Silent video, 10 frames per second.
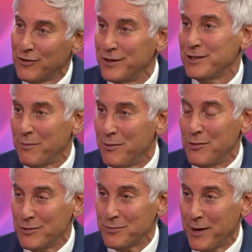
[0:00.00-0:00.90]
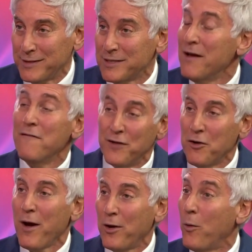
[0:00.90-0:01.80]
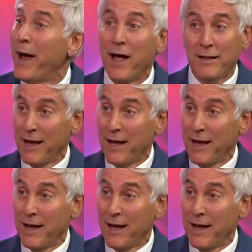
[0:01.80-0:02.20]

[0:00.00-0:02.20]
elicit immune response, figure out a way,